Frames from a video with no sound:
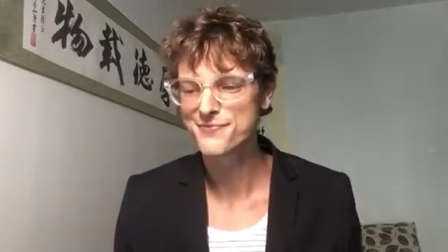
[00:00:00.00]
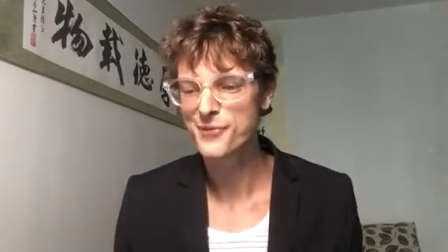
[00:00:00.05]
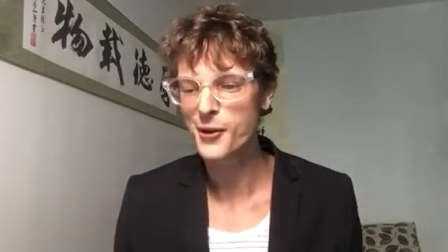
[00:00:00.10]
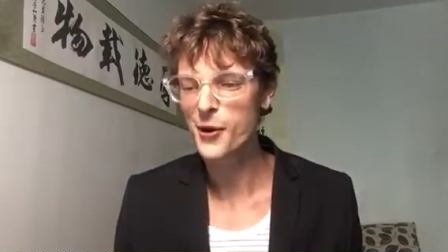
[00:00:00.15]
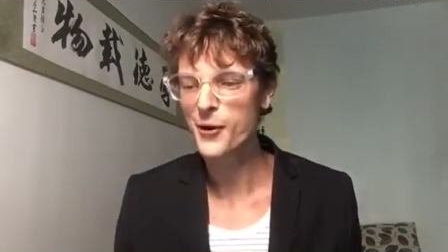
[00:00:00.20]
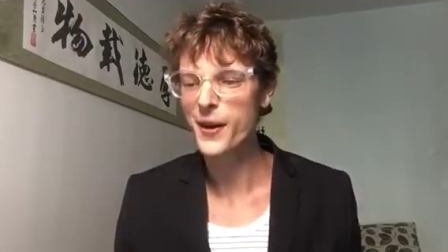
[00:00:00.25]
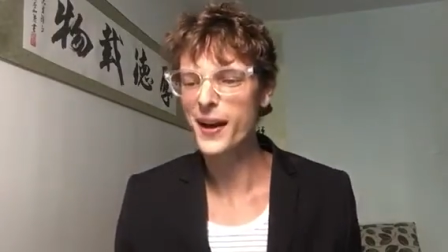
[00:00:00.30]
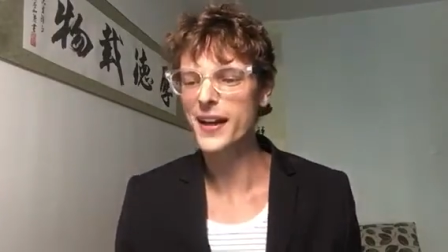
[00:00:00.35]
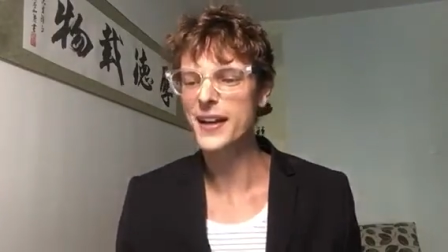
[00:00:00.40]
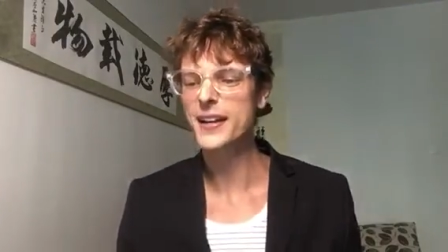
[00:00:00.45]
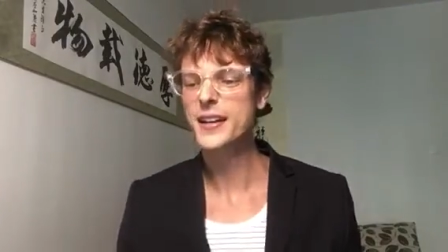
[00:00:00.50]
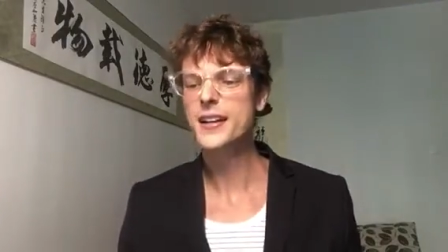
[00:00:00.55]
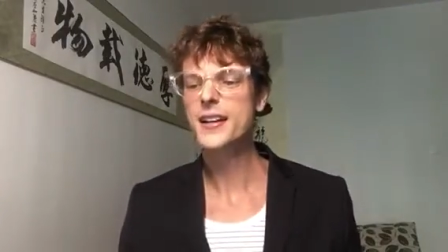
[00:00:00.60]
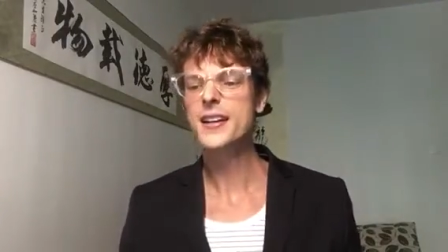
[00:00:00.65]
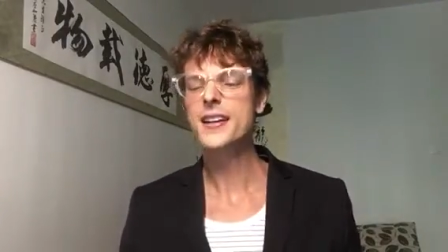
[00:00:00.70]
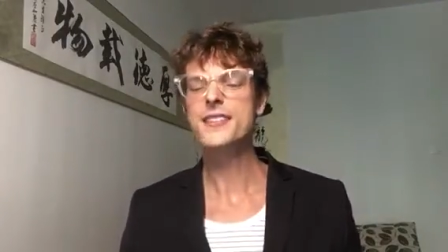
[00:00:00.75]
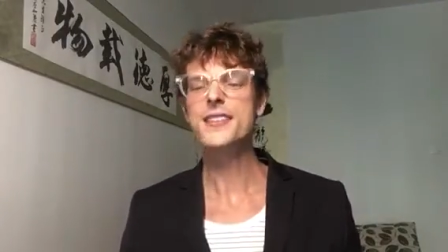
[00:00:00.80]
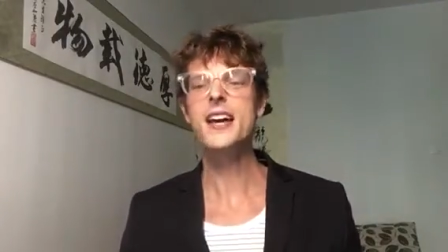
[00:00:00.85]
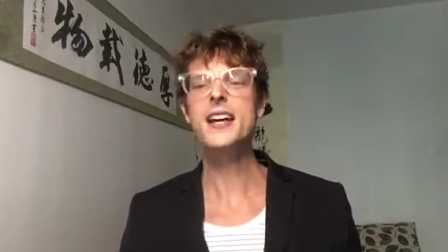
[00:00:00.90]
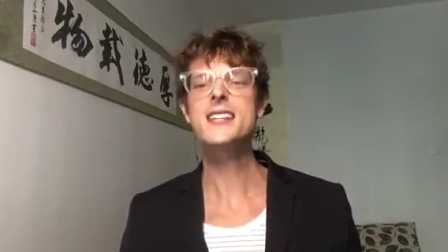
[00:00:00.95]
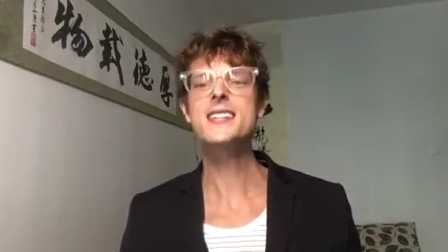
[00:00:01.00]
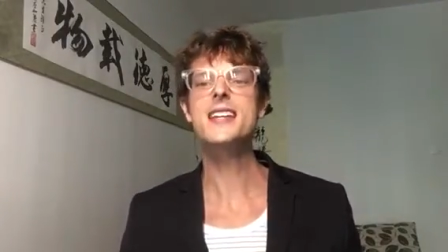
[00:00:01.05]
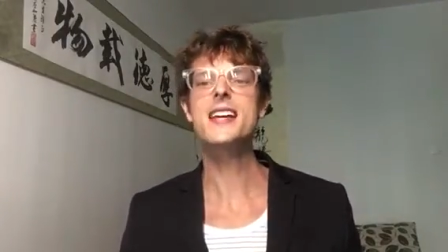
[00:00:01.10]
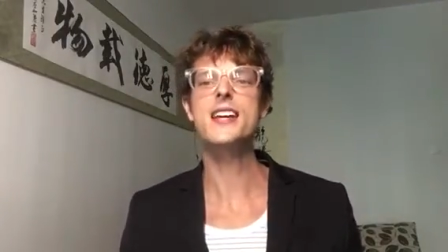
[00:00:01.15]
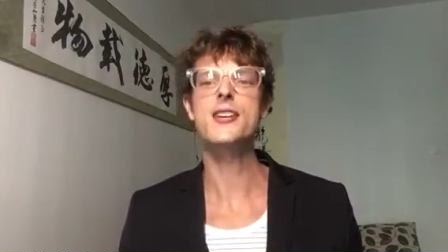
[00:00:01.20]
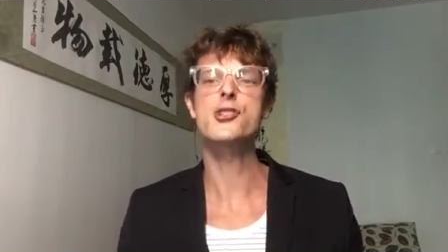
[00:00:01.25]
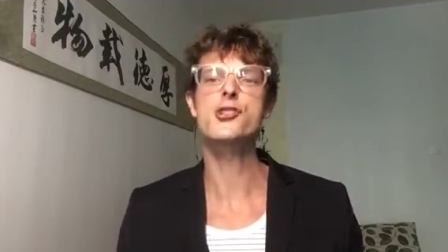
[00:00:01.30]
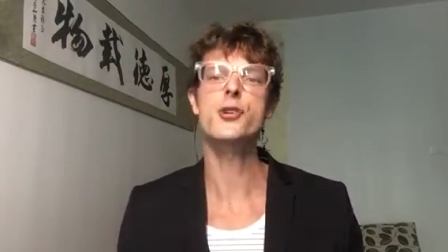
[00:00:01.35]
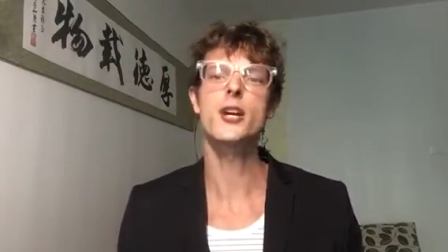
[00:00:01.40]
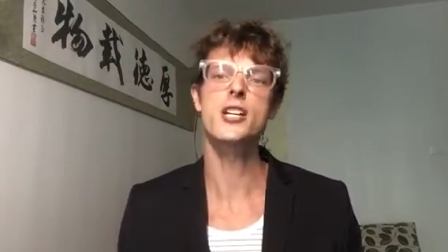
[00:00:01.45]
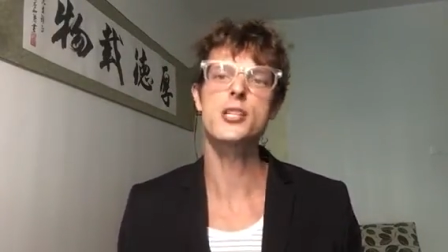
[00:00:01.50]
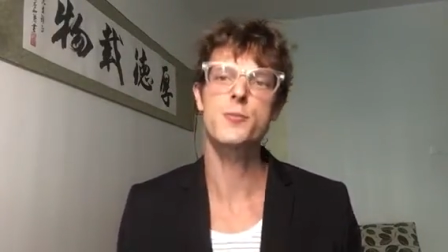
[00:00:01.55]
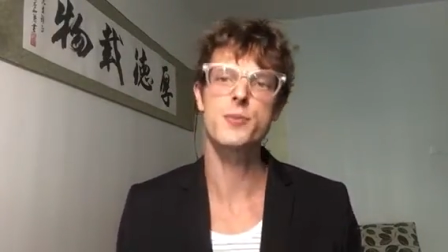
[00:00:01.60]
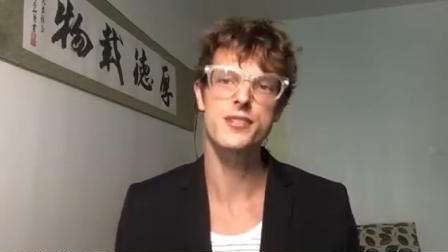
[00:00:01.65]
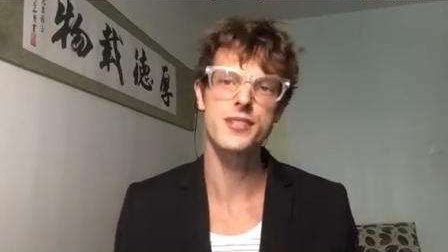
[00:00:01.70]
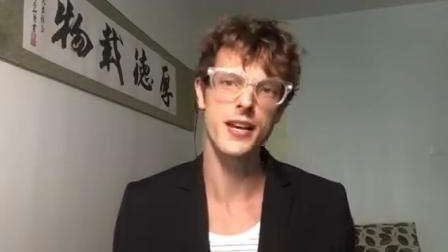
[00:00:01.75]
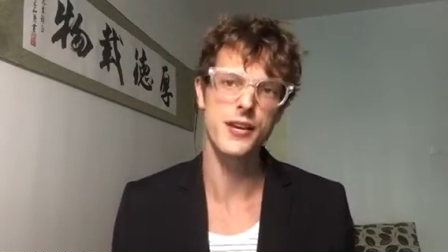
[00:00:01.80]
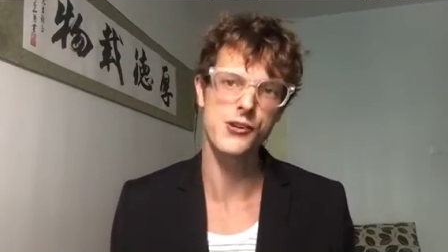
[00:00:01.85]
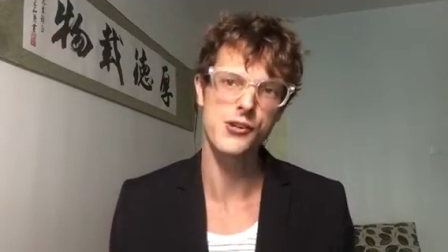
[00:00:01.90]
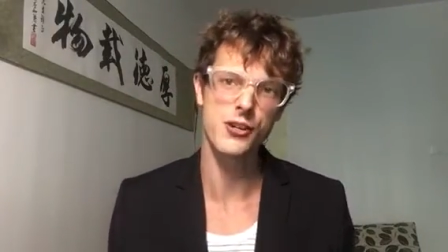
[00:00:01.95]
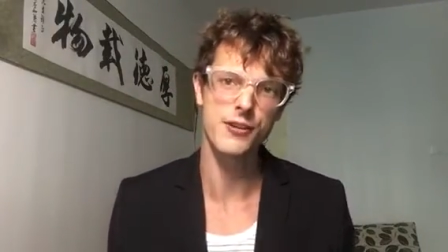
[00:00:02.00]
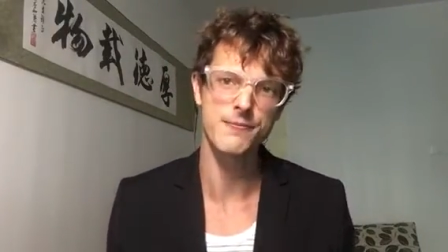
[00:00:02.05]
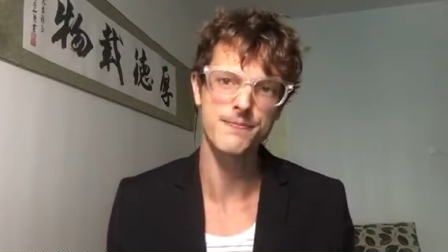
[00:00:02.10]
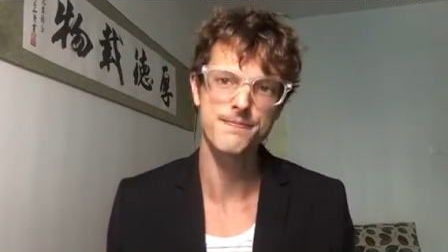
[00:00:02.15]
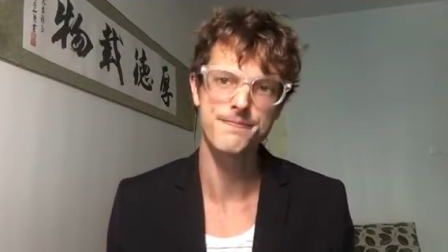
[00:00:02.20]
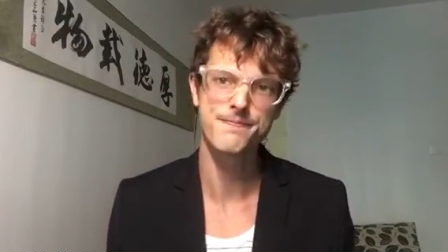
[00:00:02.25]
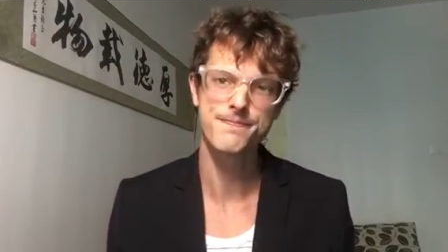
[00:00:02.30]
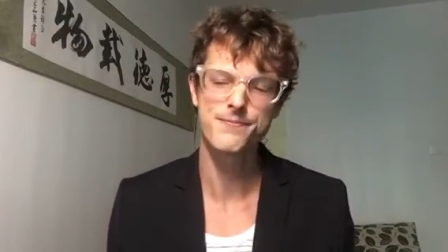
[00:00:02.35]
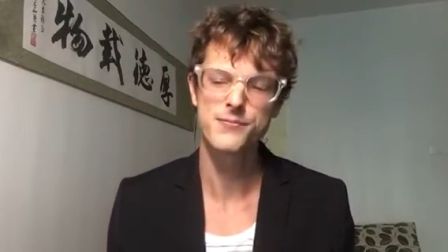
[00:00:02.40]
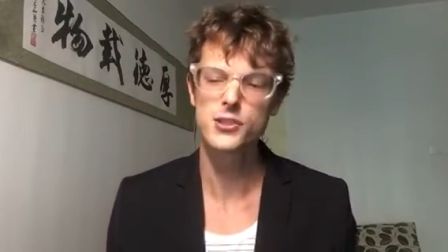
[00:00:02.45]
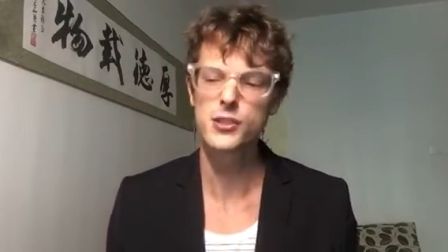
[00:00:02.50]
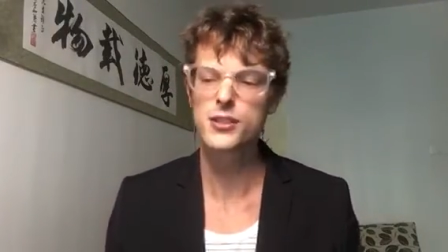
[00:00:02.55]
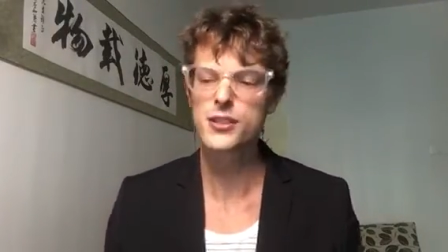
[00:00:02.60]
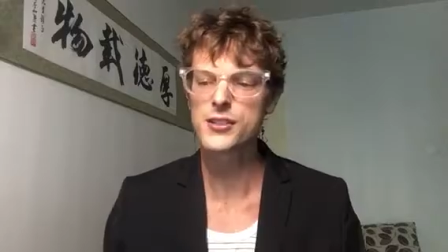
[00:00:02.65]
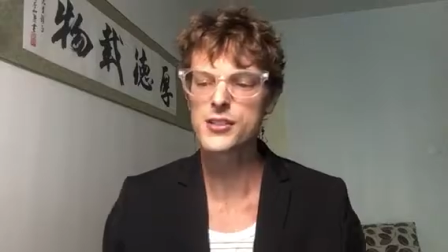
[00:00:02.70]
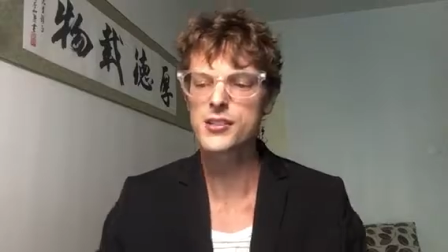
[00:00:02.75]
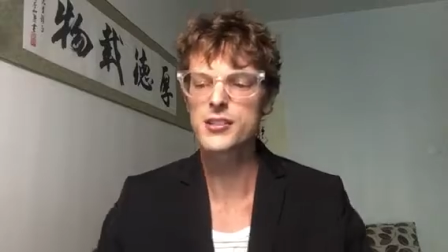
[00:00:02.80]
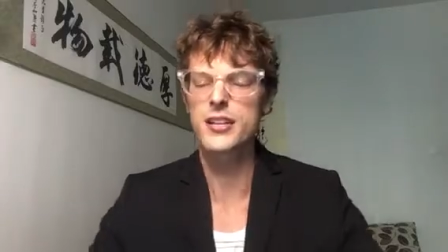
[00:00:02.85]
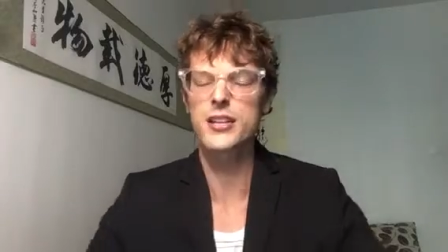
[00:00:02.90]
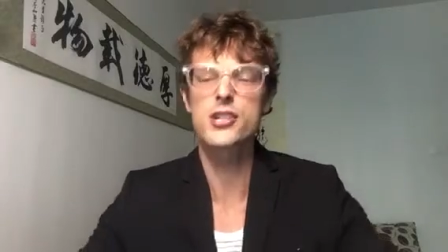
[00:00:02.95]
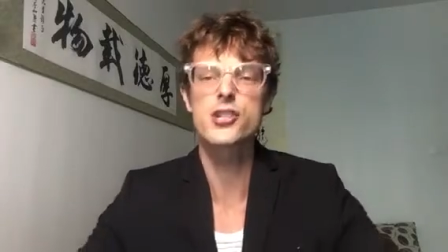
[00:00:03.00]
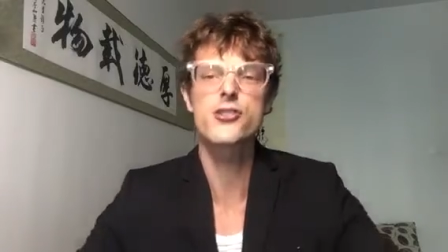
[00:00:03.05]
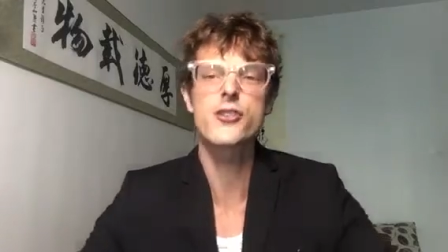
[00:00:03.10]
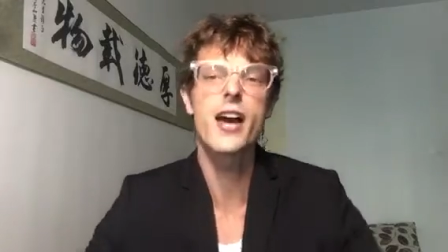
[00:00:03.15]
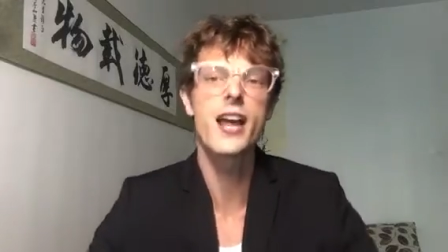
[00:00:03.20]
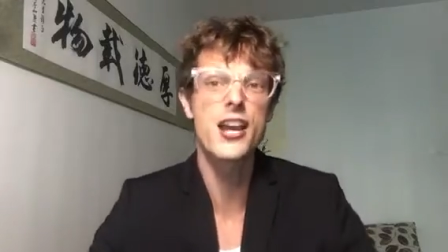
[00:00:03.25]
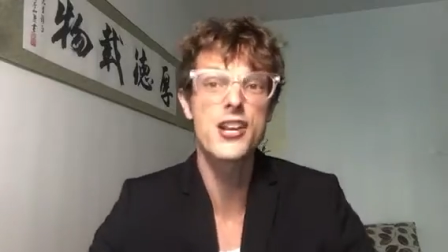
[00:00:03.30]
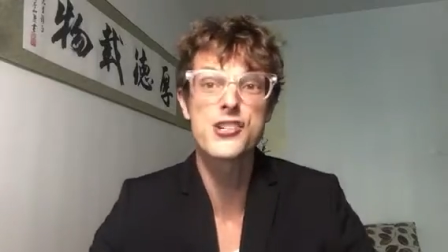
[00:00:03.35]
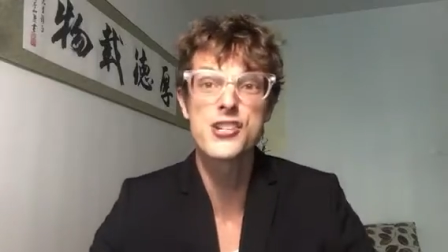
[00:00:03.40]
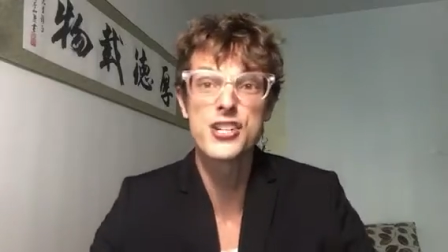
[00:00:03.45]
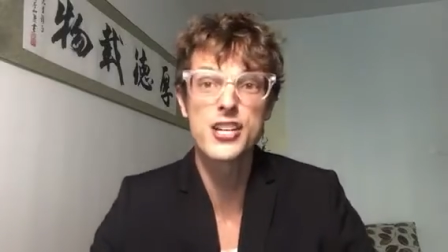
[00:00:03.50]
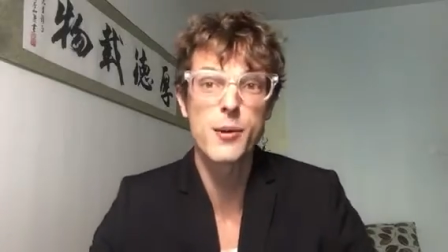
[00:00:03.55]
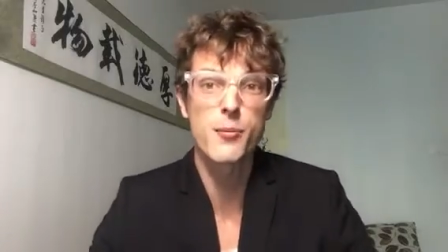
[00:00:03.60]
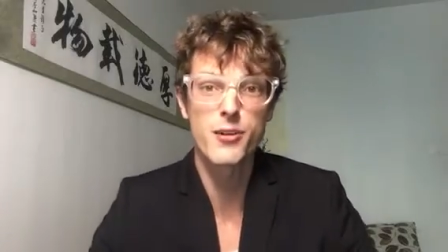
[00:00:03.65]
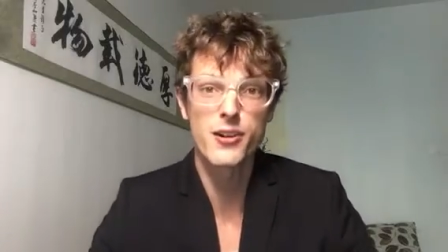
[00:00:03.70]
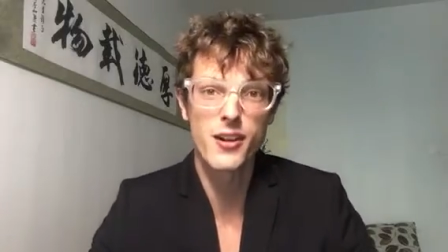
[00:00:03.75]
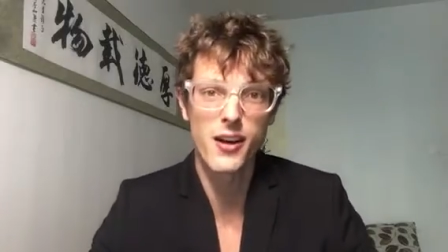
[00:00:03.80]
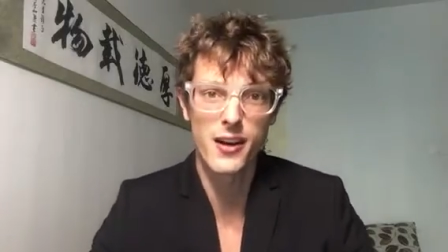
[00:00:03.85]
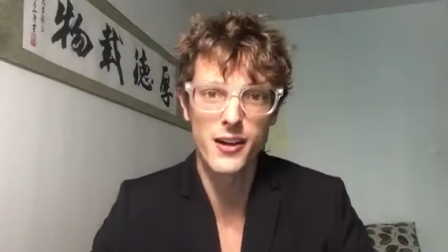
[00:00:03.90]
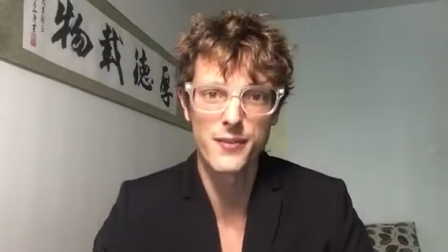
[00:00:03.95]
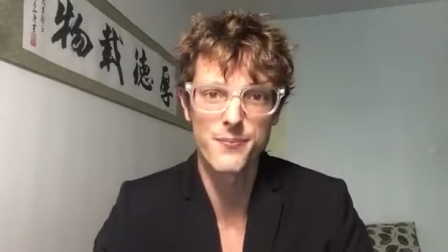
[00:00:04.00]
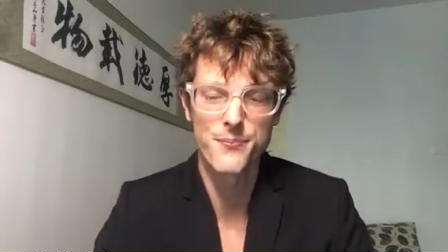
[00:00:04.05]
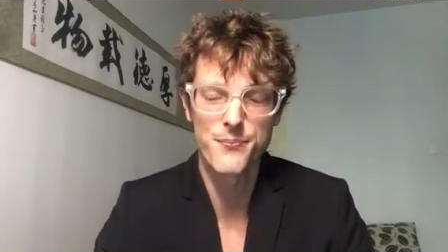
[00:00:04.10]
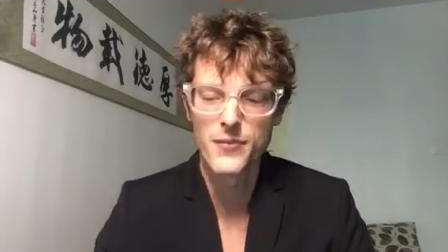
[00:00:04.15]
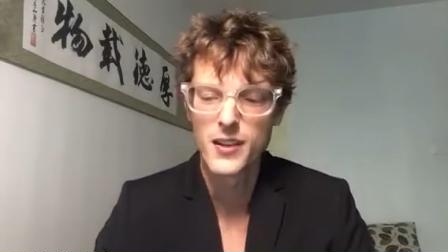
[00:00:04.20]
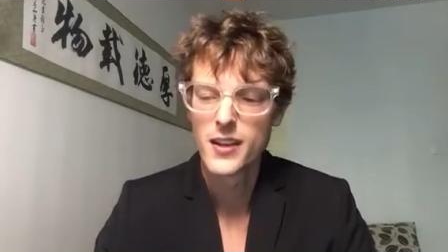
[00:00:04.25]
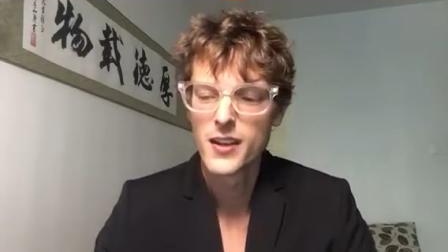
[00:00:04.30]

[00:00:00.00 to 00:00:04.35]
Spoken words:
All right. Next thing is transportation. So this is like strategy number 9.